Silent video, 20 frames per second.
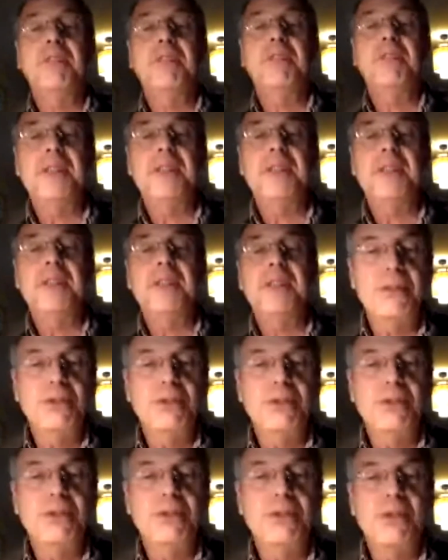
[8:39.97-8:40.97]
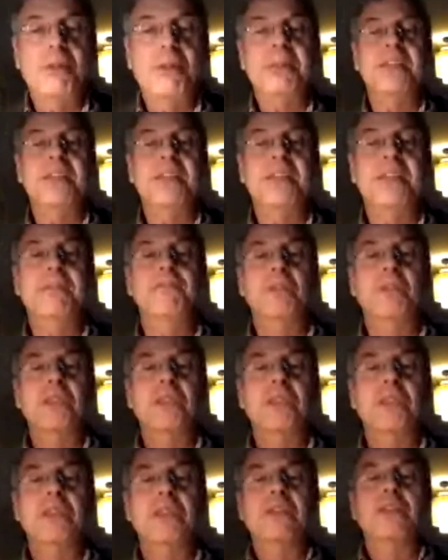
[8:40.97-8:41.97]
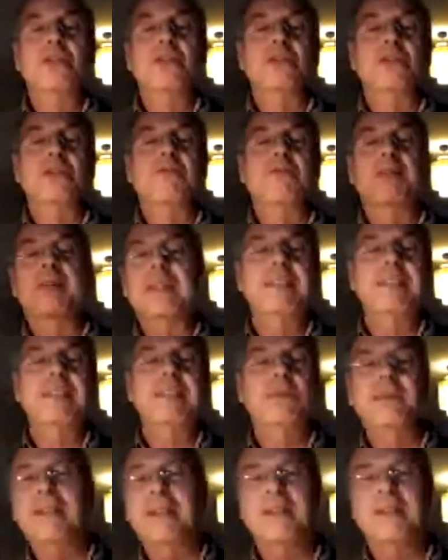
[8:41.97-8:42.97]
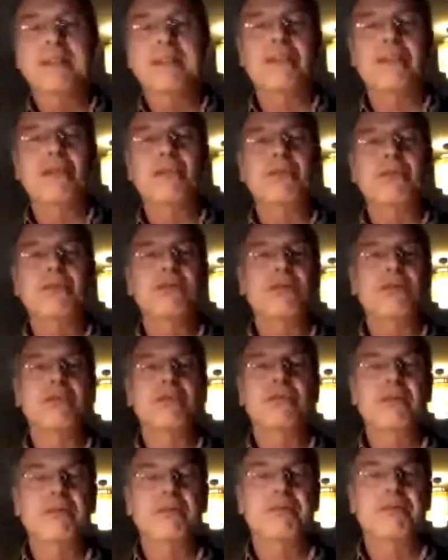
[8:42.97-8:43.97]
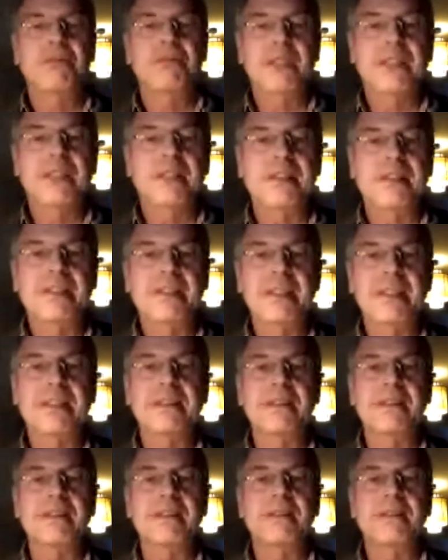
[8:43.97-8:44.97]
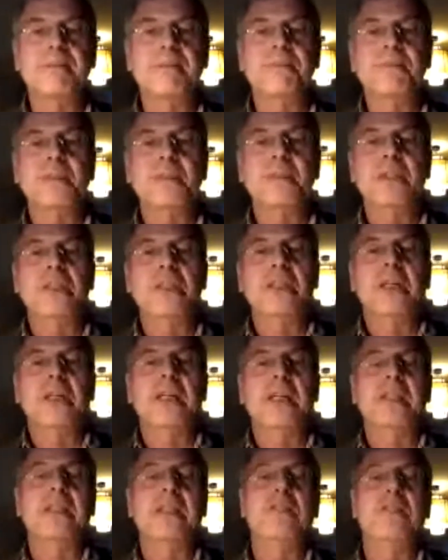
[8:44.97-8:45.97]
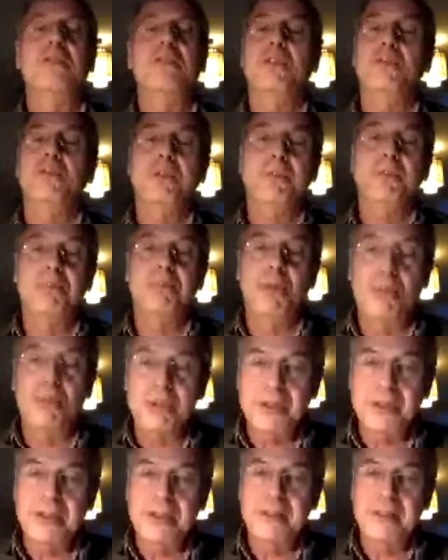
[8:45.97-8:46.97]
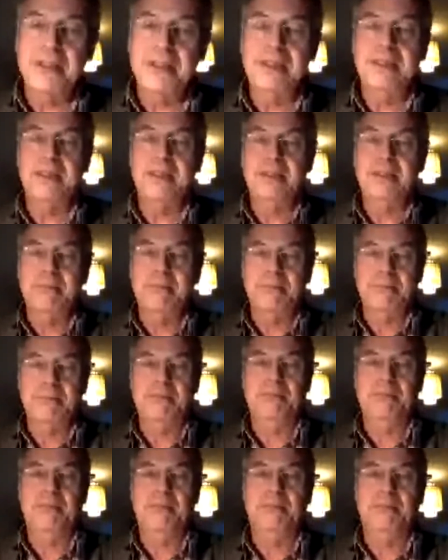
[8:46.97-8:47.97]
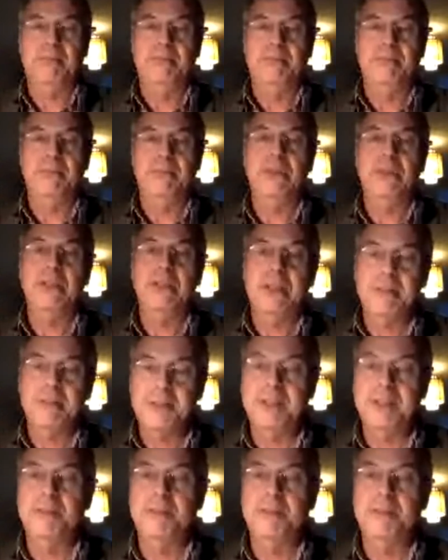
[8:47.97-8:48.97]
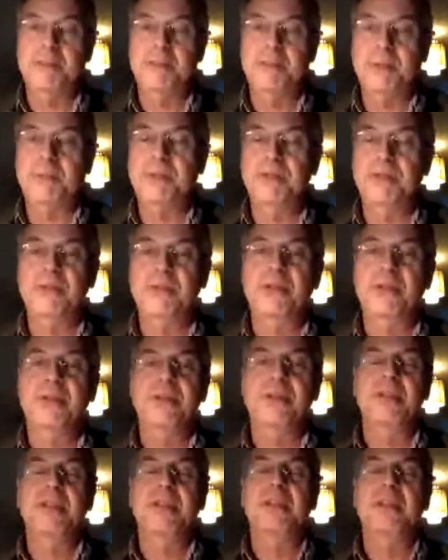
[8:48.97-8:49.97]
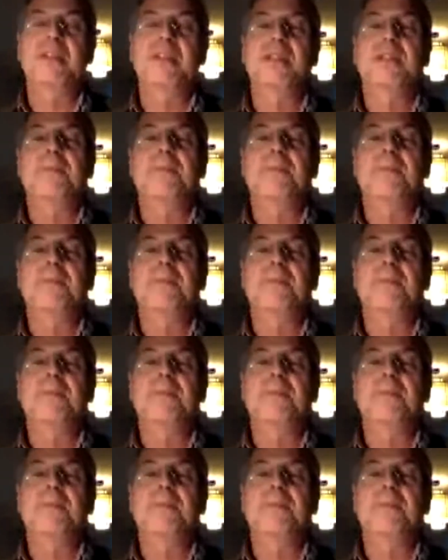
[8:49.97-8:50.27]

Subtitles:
very good job in putting together all sorts of data sets and reported data, which have their problems, of course,